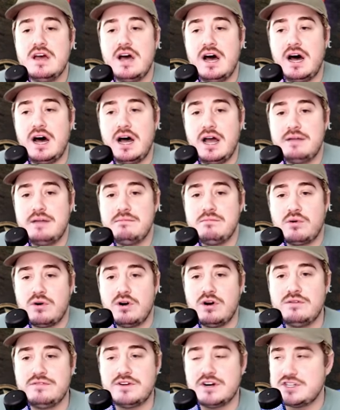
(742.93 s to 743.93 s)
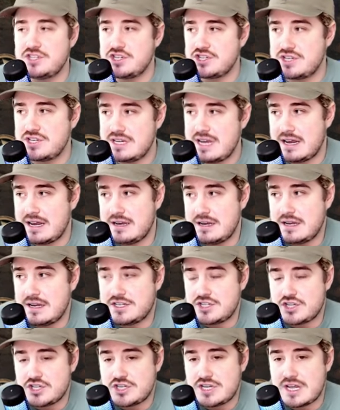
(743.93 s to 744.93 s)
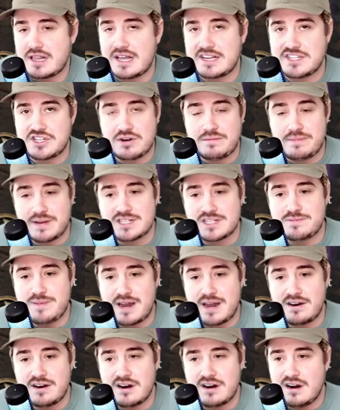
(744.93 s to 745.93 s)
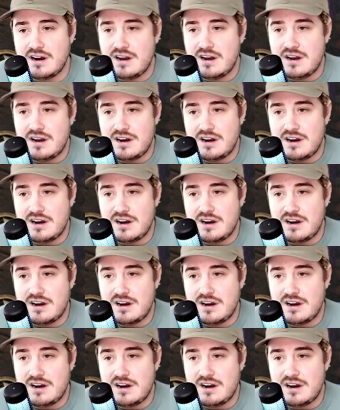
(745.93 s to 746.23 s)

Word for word: Uh, and moreover, it's just yeah, it's just unless you're a big spender.